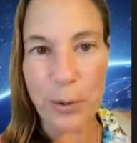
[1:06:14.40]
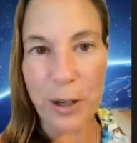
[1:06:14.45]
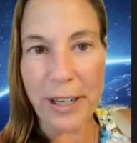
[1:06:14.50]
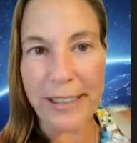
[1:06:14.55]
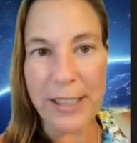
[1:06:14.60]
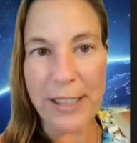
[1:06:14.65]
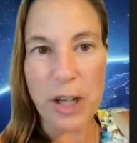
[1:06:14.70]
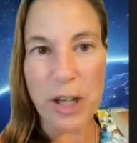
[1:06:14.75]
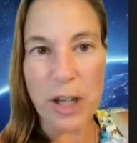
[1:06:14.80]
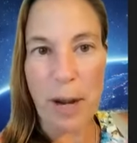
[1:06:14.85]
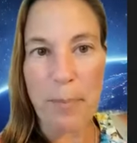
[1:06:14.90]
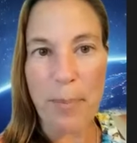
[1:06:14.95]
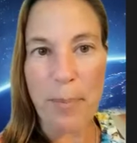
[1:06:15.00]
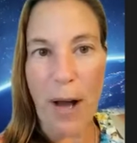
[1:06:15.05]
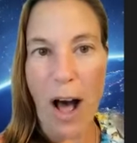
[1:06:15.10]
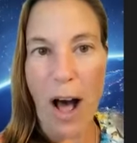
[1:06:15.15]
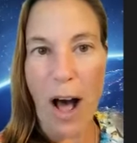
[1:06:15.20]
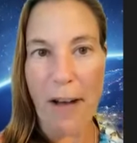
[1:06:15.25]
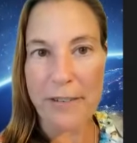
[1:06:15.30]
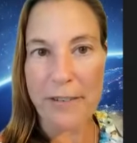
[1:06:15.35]
we're going to jump
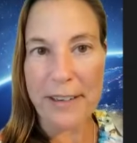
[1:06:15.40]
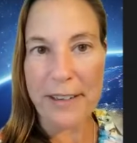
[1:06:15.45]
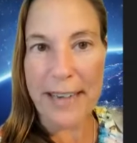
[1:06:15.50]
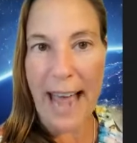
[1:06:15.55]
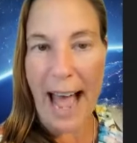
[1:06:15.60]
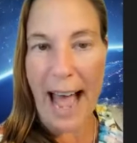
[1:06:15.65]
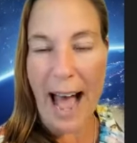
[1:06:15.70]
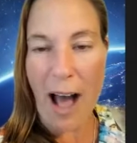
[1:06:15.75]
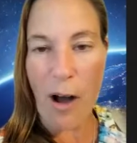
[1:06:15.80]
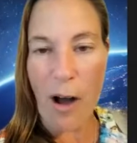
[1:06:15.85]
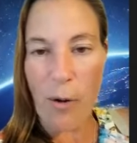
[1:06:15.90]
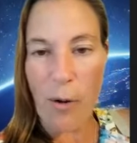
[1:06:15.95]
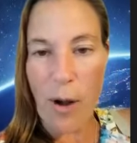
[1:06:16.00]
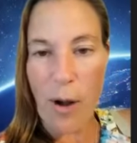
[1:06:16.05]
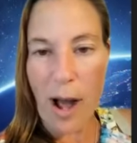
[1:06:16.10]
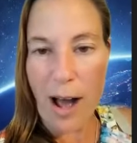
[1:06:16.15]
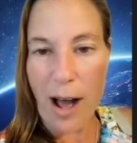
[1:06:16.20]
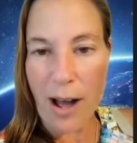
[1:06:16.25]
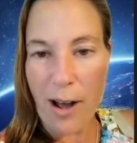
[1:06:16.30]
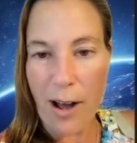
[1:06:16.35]
off now.
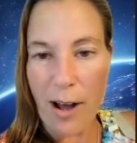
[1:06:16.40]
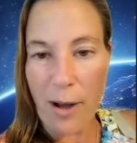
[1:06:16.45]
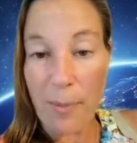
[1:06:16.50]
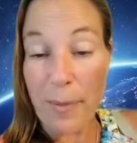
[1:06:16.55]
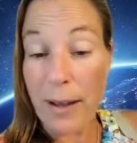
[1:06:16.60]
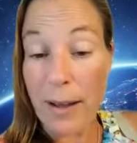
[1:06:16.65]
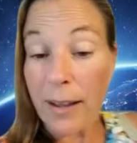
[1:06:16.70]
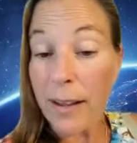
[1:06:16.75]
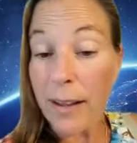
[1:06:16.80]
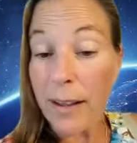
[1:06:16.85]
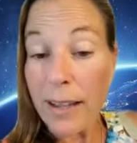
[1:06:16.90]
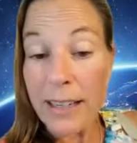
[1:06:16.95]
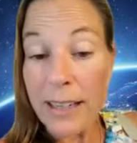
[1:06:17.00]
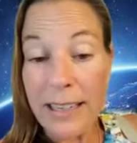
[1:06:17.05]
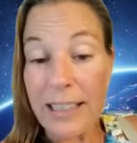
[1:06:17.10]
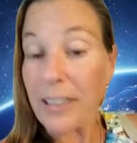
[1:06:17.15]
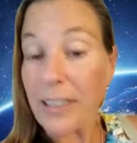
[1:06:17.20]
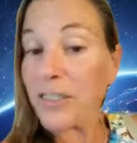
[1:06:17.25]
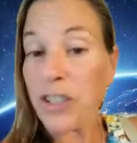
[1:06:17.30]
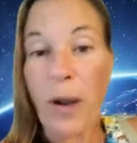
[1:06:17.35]
Um,
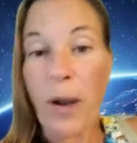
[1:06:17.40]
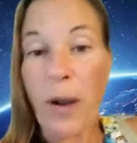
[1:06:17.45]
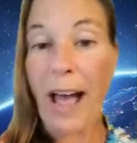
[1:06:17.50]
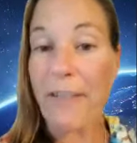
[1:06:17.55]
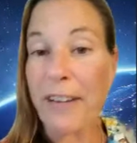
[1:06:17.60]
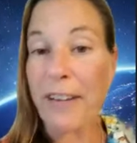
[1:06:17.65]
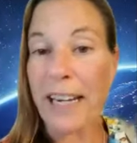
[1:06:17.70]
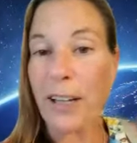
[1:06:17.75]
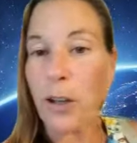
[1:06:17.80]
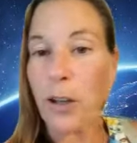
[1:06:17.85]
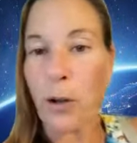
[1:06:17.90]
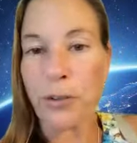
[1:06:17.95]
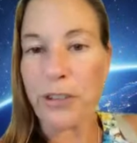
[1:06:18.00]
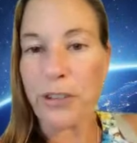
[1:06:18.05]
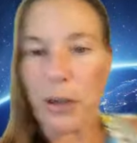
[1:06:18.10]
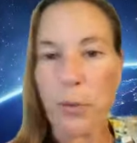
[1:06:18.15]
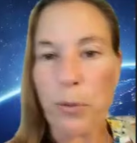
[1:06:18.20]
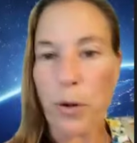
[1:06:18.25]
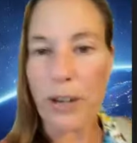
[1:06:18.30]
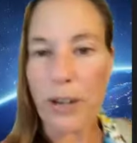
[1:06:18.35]
do you have any
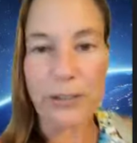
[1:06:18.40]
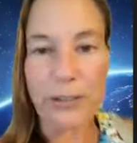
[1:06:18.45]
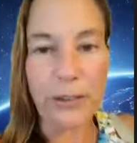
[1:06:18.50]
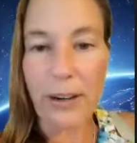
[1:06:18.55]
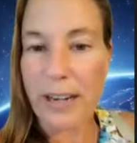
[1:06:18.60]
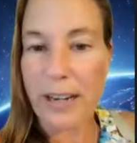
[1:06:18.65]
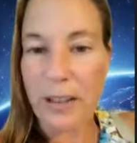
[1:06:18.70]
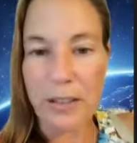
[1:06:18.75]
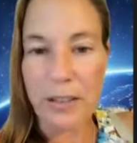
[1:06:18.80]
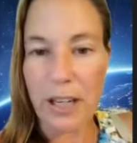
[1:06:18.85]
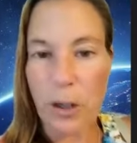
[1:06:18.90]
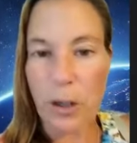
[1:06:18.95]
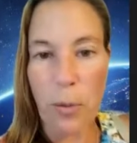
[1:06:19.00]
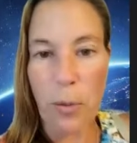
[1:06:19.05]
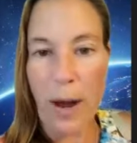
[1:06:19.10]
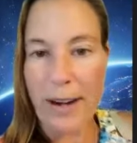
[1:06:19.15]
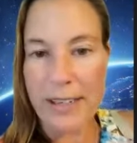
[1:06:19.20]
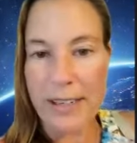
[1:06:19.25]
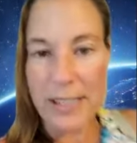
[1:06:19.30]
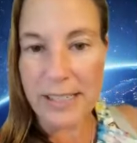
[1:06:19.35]
closing words or anything you
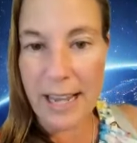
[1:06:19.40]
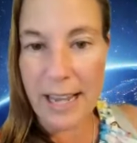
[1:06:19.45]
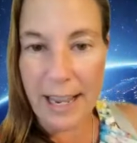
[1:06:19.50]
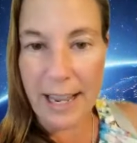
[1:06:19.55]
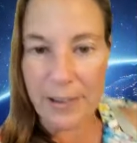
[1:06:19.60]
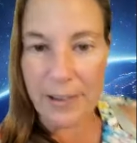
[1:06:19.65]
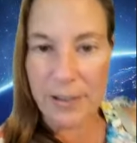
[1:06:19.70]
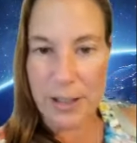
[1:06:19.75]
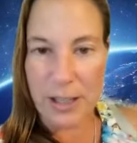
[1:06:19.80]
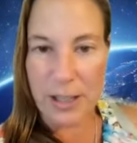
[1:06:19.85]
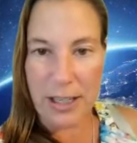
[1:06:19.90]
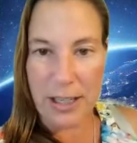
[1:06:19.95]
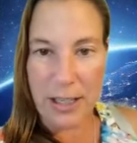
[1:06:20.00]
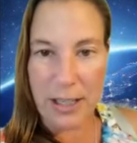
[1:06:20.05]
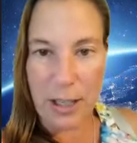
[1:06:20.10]
wanted to say to